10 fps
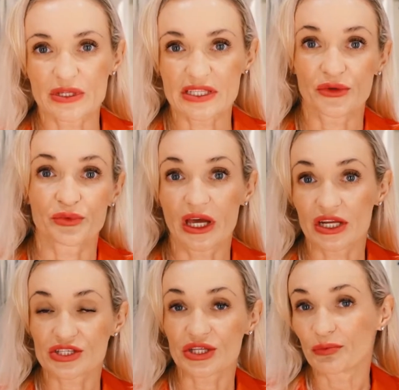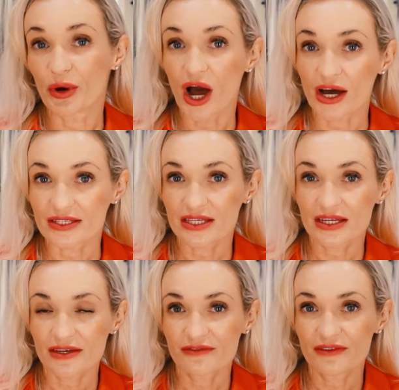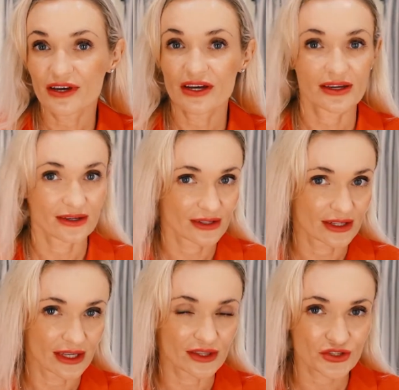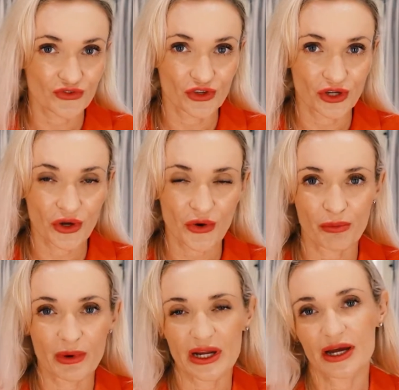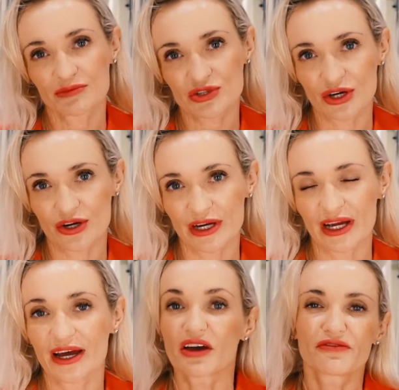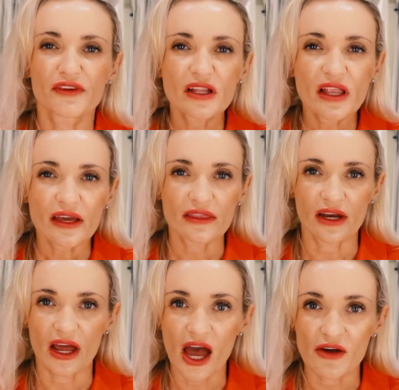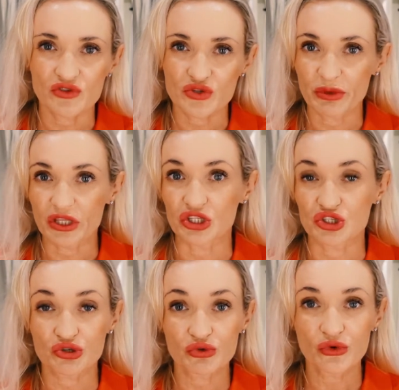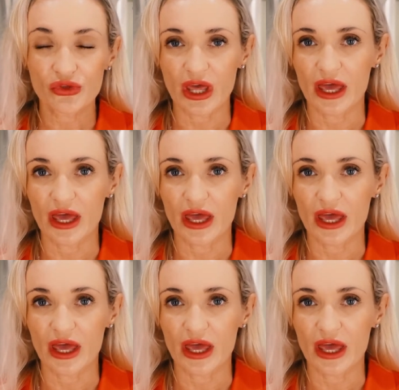we said we're gonna stay positive in this video, but I'm sorry. I feel like that I have to speak the truth